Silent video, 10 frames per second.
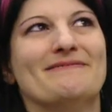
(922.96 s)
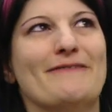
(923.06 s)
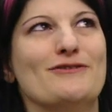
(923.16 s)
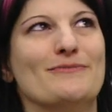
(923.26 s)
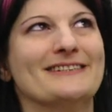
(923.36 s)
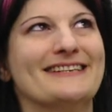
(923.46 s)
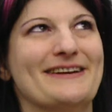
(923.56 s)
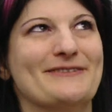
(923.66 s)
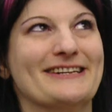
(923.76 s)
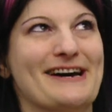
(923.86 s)
if you build it,
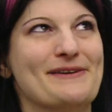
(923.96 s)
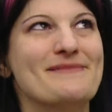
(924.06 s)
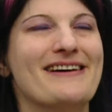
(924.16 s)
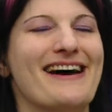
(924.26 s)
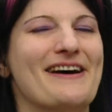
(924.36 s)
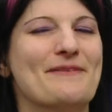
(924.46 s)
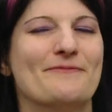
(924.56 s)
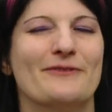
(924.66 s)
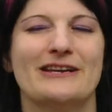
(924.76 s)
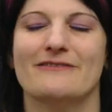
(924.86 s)
they will come.
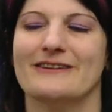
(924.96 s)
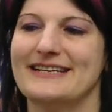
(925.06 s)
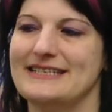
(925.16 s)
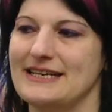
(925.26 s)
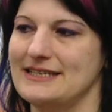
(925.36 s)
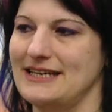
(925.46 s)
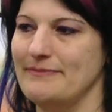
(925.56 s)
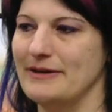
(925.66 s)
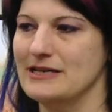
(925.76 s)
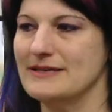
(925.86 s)
Um, when you really dig
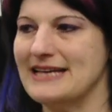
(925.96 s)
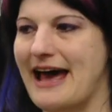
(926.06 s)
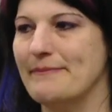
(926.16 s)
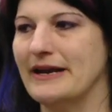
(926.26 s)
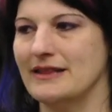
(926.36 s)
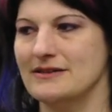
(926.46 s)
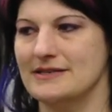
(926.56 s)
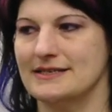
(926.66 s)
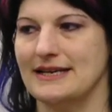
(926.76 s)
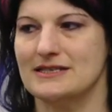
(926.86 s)
deep into what's happening in those
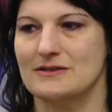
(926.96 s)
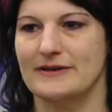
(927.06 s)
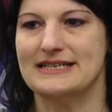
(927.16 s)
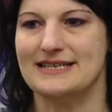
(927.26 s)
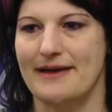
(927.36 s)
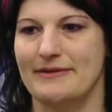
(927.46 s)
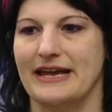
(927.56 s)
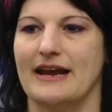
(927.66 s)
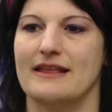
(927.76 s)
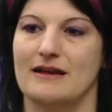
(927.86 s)
success stories, time and
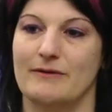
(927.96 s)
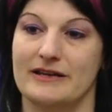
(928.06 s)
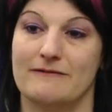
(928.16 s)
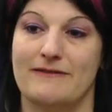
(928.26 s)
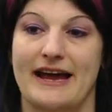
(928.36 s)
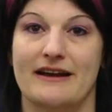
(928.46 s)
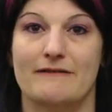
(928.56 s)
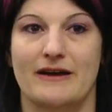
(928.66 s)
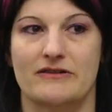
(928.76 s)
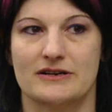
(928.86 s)
again, I think what you'll find are
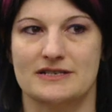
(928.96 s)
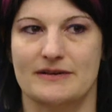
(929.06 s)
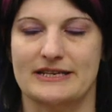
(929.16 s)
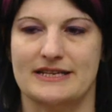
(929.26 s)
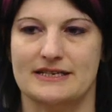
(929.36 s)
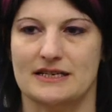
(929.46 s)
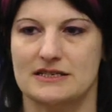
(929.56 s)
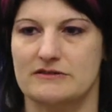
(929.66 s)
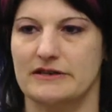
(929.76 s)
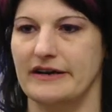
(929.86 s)
founders that went to these
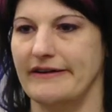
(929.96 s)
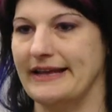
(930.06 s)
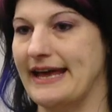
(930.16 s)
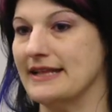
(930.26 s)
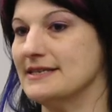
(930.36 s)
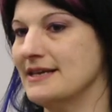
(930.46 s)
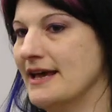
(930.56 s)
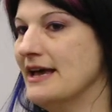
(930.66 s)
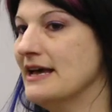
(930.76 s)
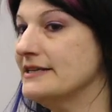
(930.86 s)
extraordinary lengths
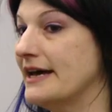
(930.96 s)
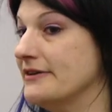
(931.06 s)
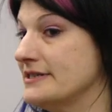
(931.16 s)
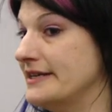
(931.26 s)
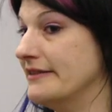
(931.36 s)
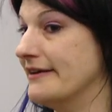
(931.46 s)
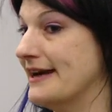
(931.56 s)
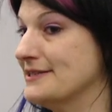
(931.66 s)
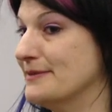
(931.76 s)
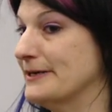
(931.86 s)
to understand their
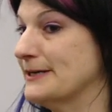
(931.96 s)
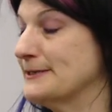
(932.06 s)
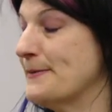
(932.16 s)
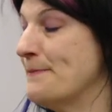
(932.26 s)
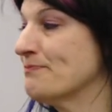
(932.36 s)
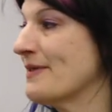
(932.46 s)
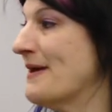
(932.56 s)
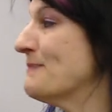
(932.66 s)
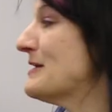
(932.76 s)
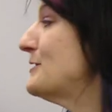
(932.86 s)
customers.
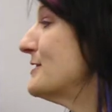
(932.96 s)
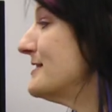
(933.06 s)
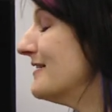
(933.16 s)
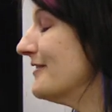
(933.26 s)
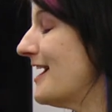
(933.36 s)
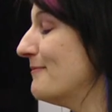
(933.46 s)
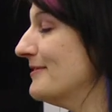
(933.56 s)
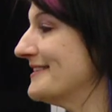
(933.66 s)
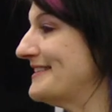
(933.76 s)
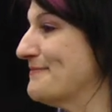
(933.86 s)
So, just to give a
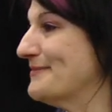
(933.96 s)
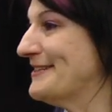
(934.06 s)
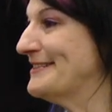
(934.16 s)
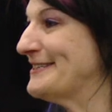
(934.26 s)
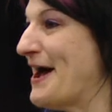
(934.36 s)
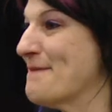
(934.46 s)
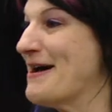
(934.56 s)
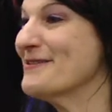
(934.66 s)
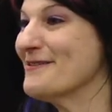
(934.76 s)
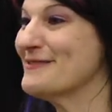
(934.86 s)
couple examples, um,
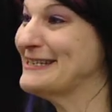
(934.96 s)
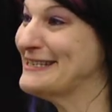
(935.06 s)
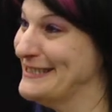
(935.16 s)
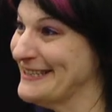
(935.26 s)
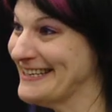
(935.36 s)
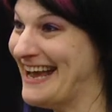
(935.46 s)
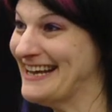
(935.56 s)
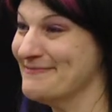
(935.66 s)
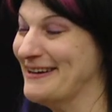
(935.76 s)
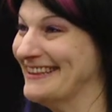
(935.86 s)
I don't know if this is still the
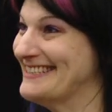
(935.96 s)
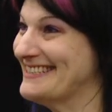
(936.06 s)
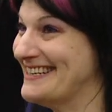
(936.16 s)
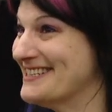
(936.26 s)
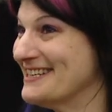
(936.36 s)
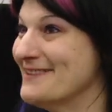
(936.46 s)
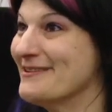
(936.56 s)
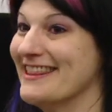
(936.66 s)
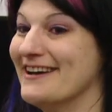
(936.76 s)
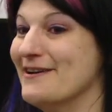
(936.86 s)
case, but at least initially,
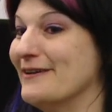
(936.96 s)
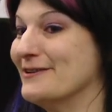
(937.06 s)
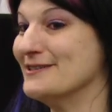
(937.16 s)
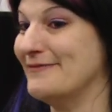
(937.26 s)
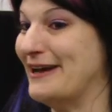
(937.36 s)
one of the co founders of